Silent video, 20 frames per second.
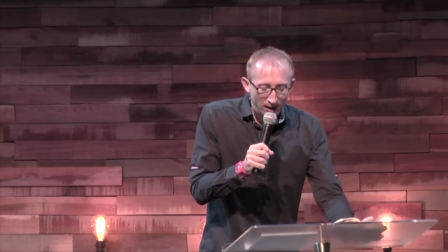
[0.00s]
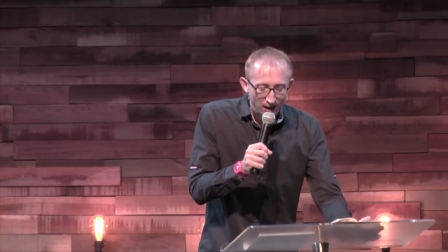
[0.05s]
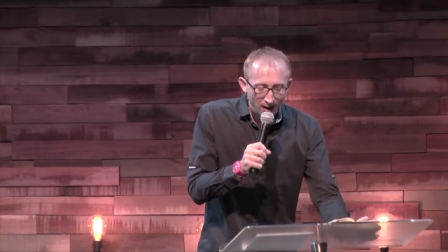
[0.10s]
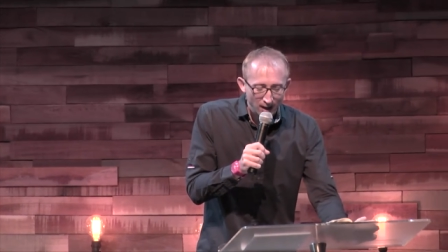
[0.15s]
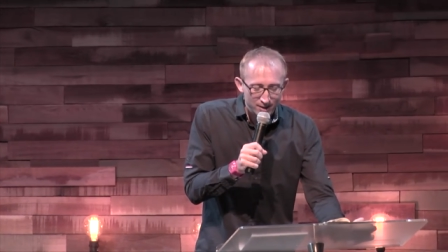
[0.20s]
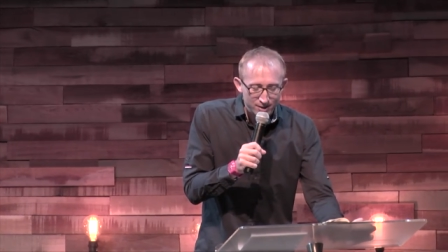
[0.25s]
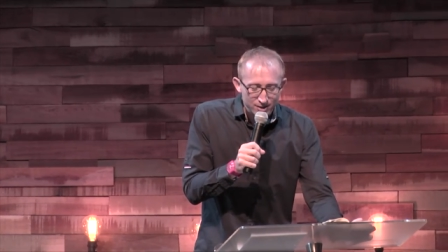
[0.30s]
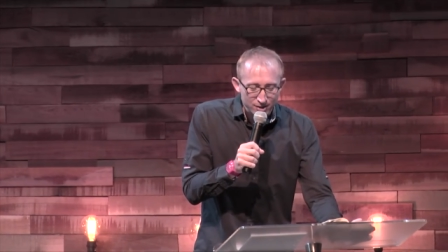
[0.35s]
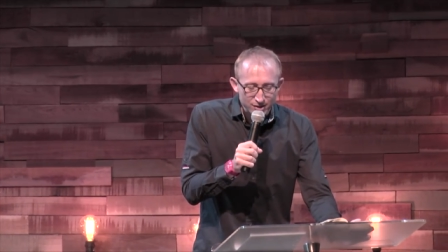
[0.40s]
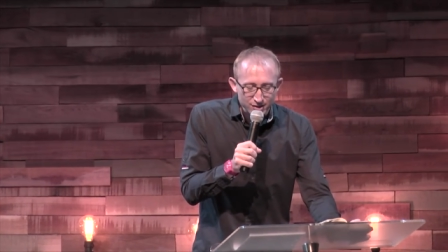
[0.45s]

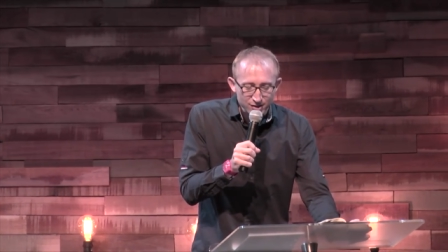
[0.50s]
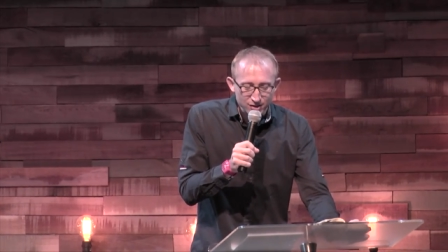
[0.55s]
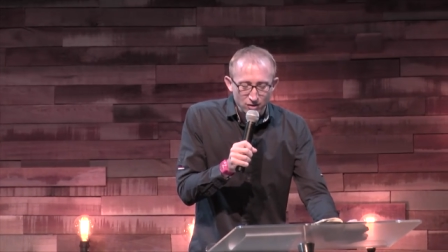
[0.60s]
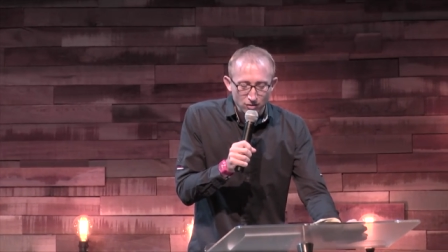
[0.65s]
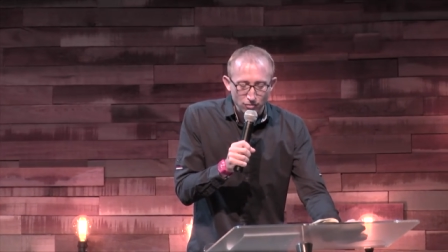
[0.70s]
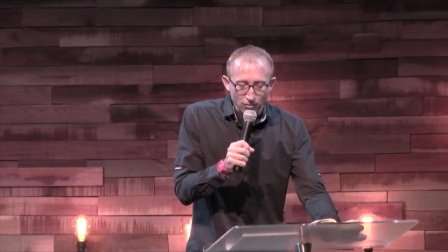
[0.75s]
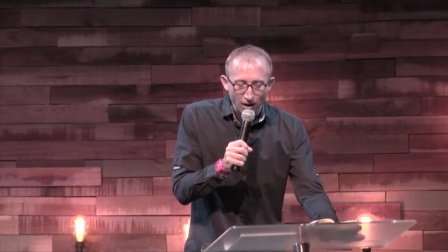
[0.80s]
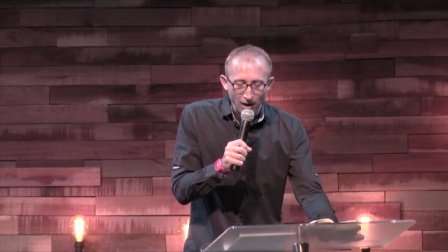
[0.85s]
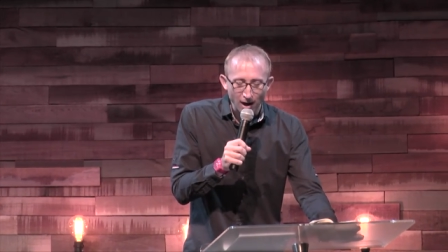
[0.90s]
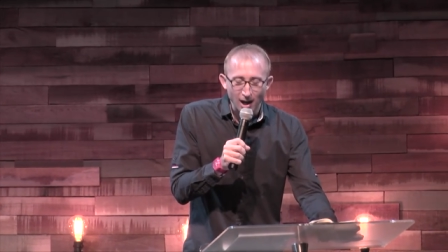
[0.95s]

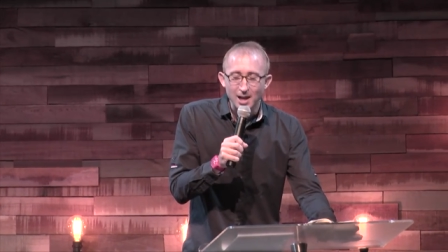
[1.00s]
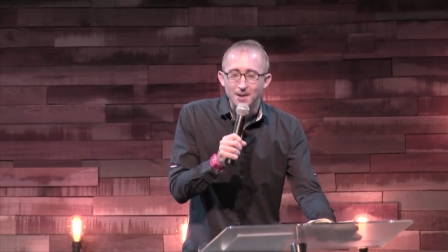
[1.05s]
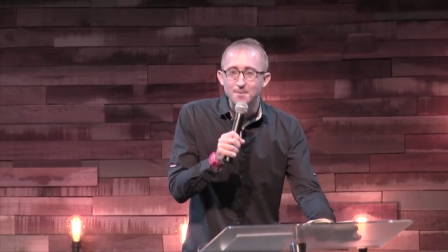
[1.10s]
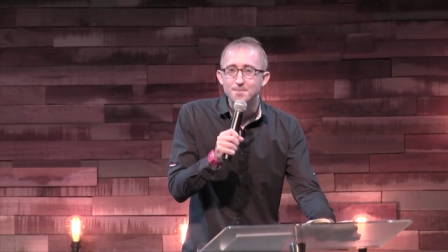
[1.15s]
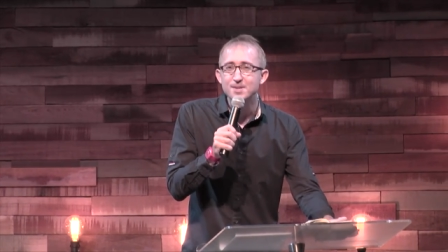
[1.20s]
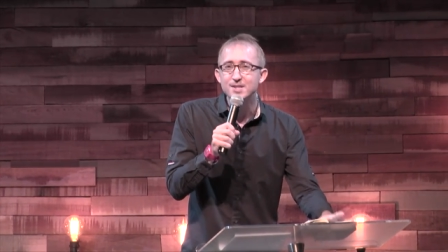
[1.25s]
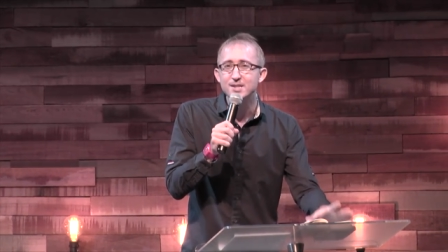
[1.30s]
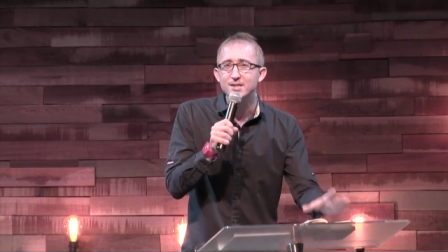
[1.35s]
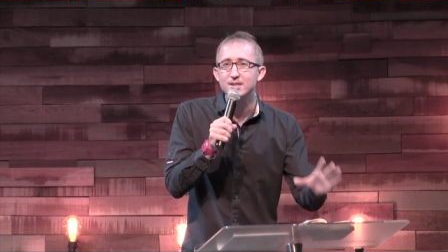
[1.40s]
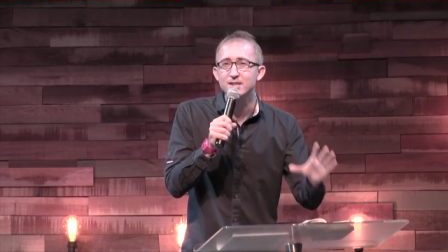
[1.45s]

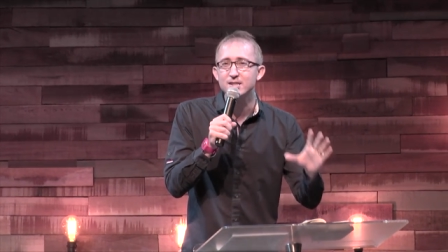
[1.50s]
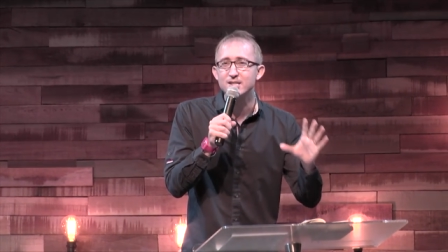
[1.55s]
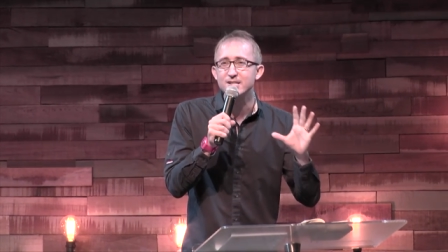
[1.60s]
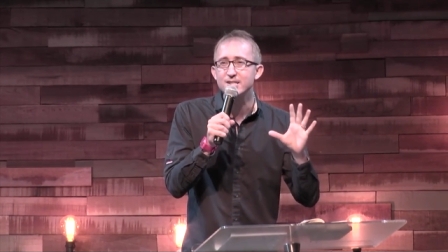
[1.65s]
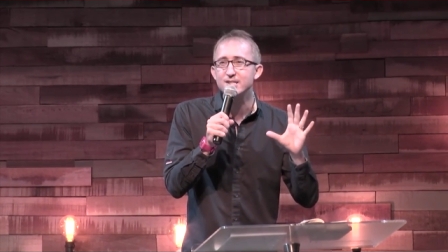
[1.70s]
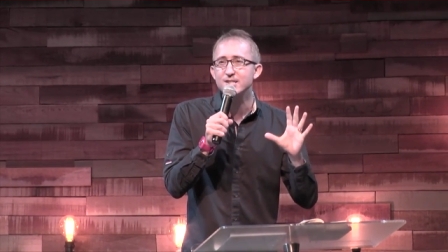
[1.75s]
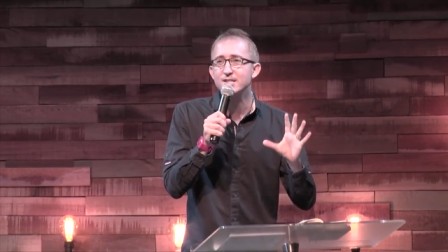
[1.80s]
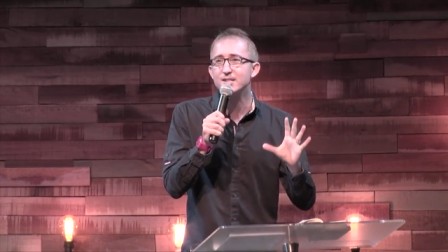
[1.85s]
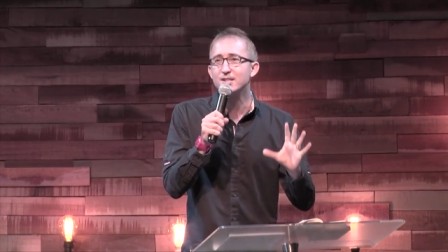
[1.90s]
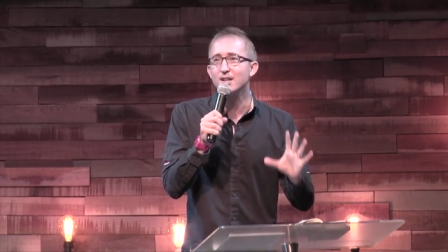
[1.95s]
describes the
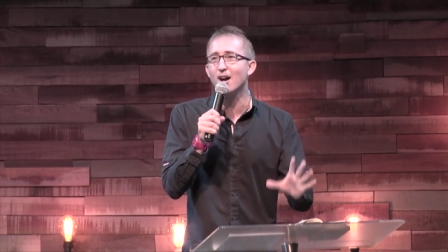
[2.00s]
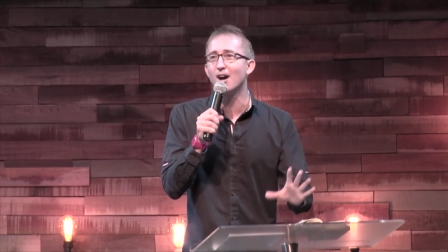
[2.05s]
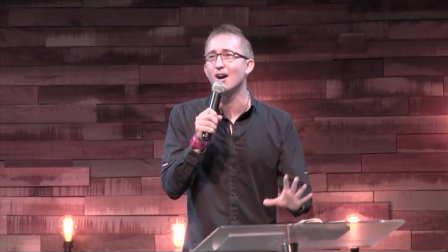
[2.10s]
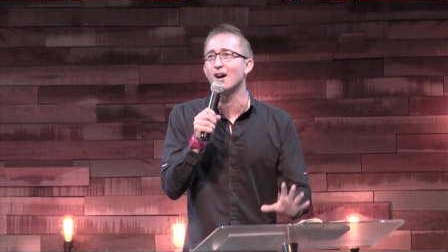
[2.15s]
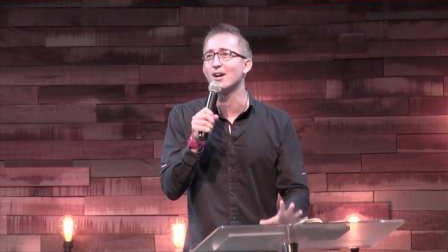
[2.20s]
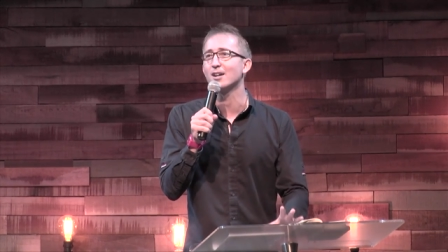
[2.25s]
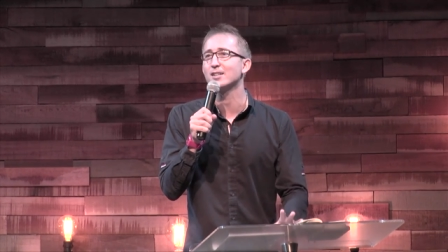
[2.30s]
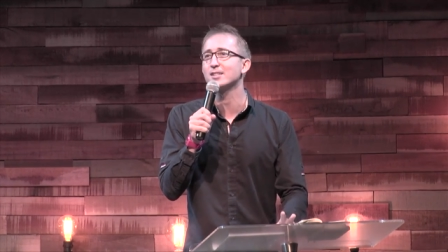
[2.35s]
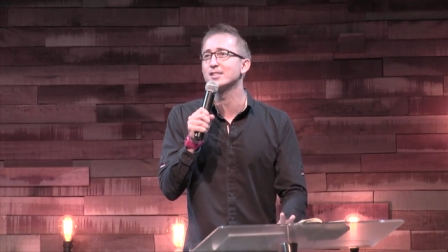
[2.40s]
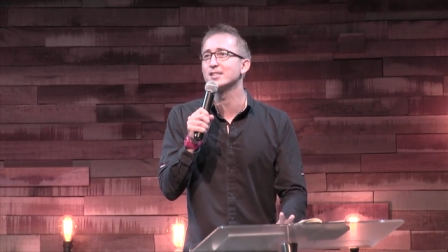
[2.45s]

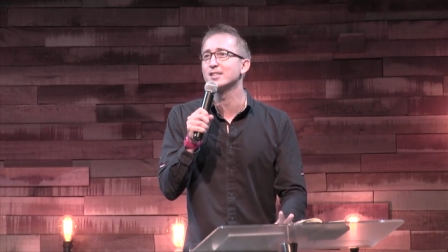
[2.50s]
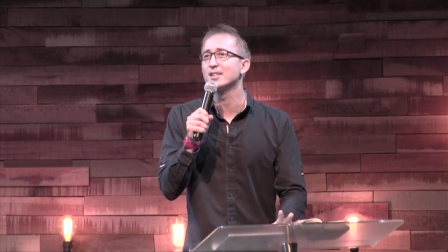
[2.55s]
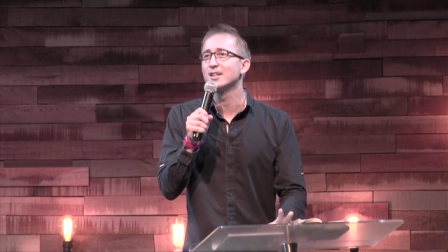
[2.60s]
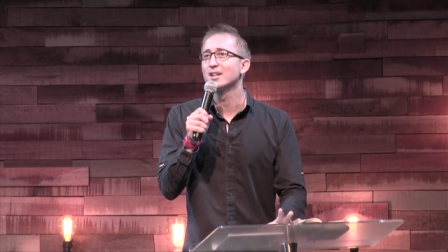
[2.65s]
start